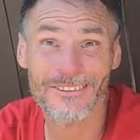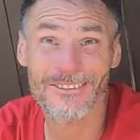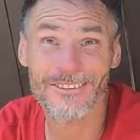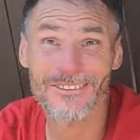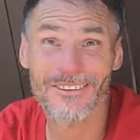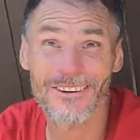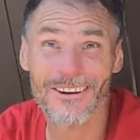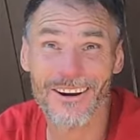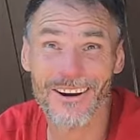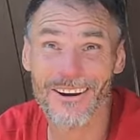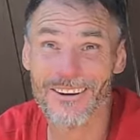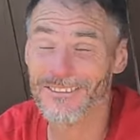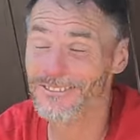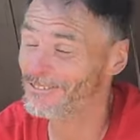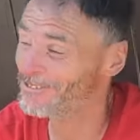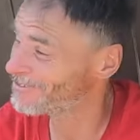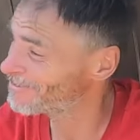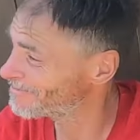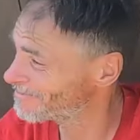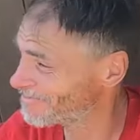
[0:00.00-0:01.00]

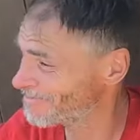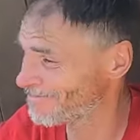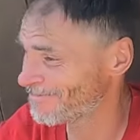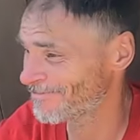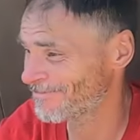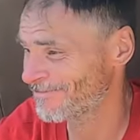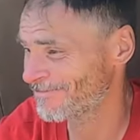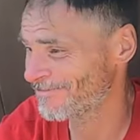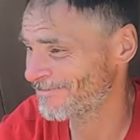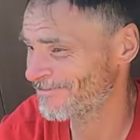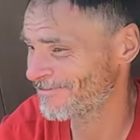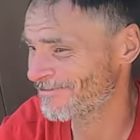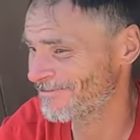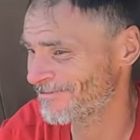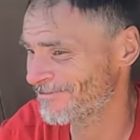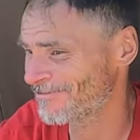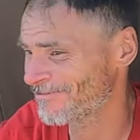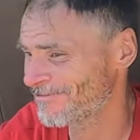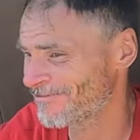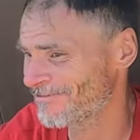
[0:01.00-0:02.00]
Wow.
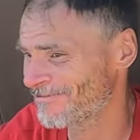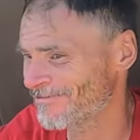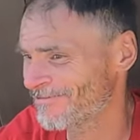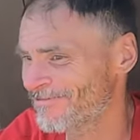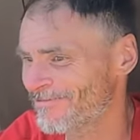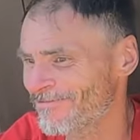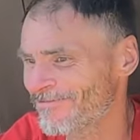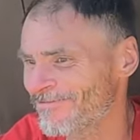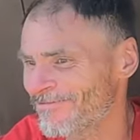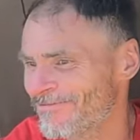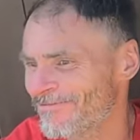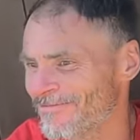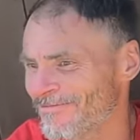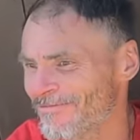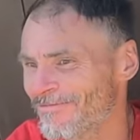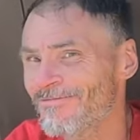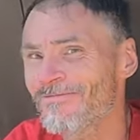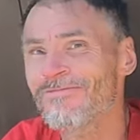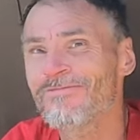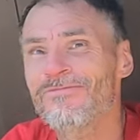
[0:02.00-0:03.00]
That's crazy.
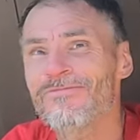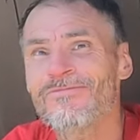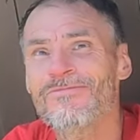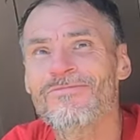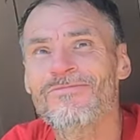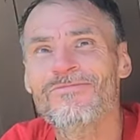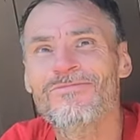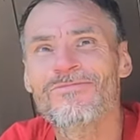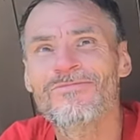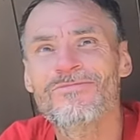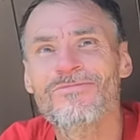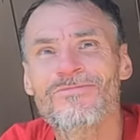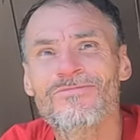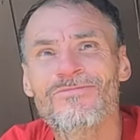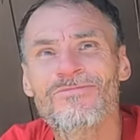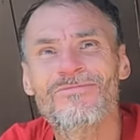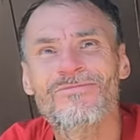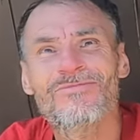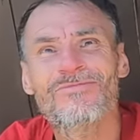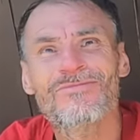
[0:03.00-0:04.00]
I've got some
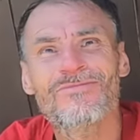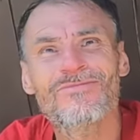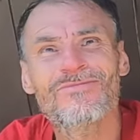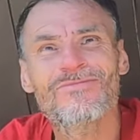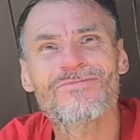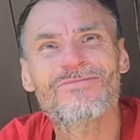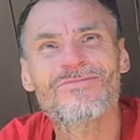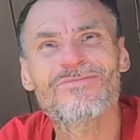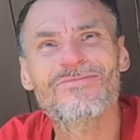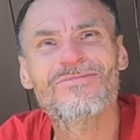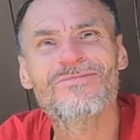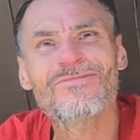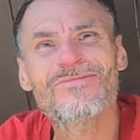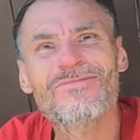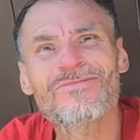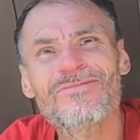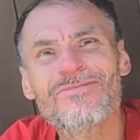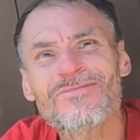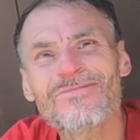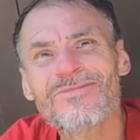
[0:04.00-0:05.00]
Dr. Pepper.
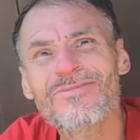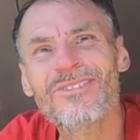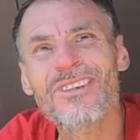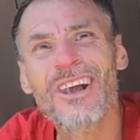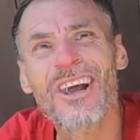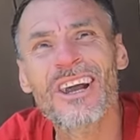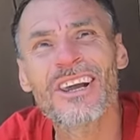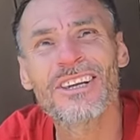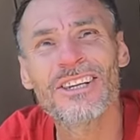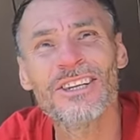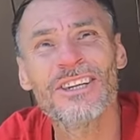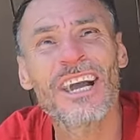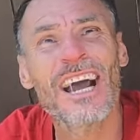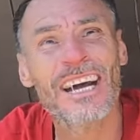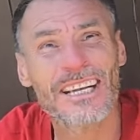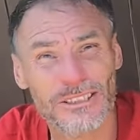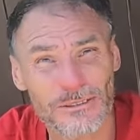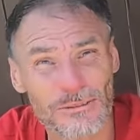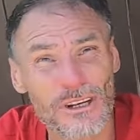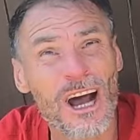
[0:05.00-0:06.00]
You
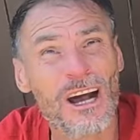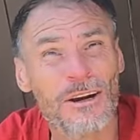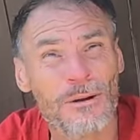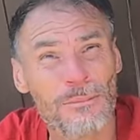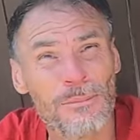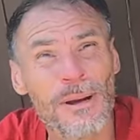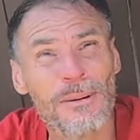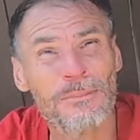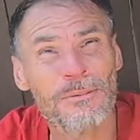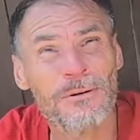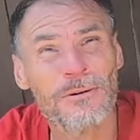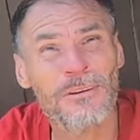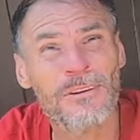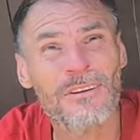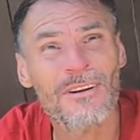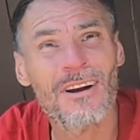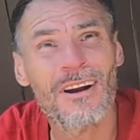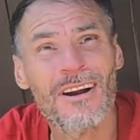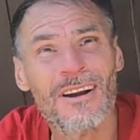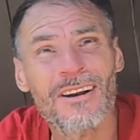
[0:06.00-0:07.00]
got Pepper? You
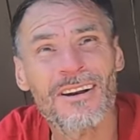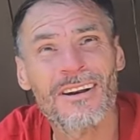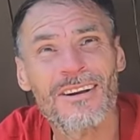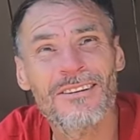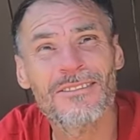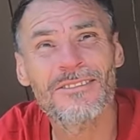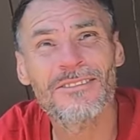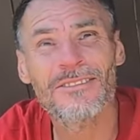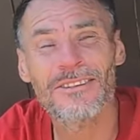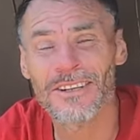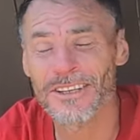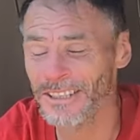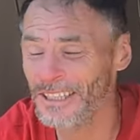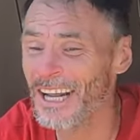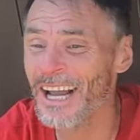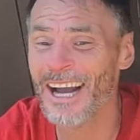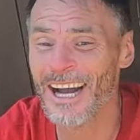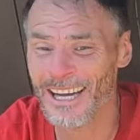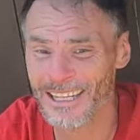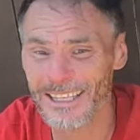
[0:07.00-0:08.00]
want a Dr. Pepper too?
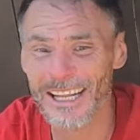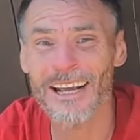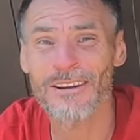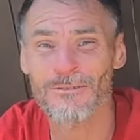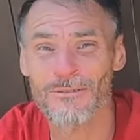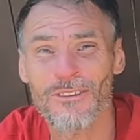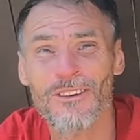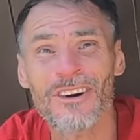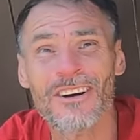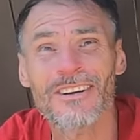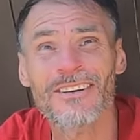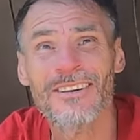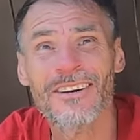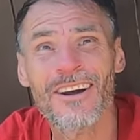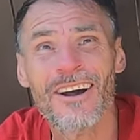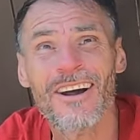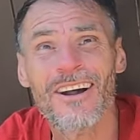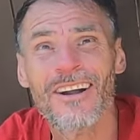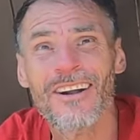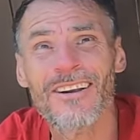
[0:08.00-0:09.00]
Yeah, I'll take
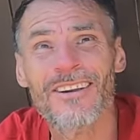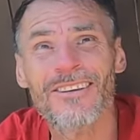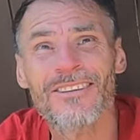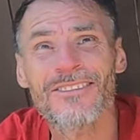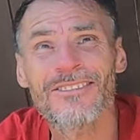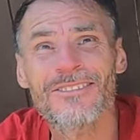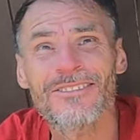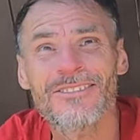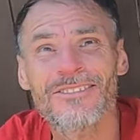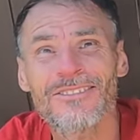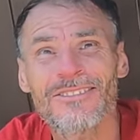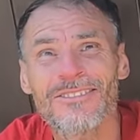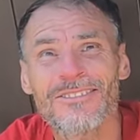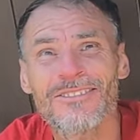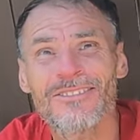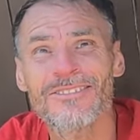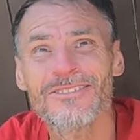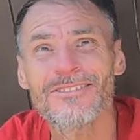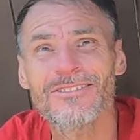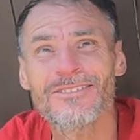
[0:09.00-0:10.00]
one. Or a Mountain Lightning?
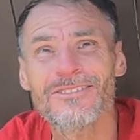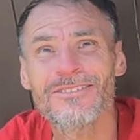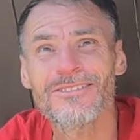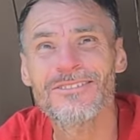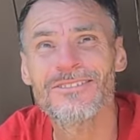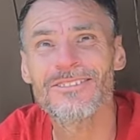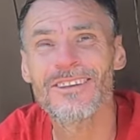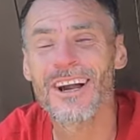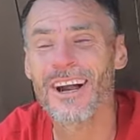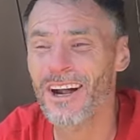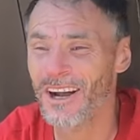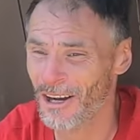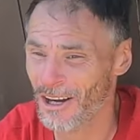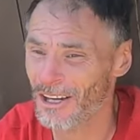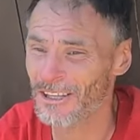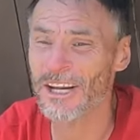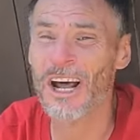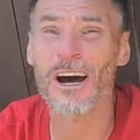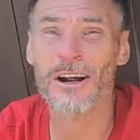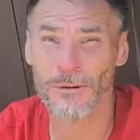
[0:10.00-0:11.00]

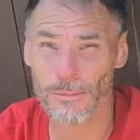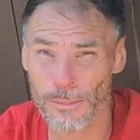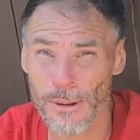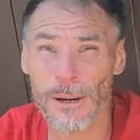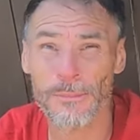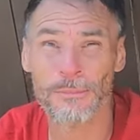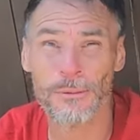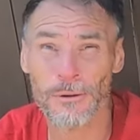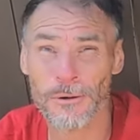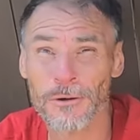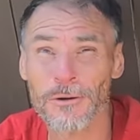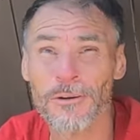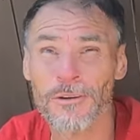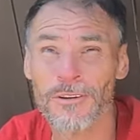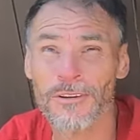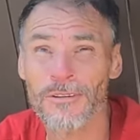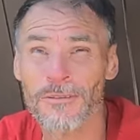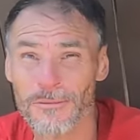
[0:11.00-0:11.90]
A Dr. Pepper. Dr.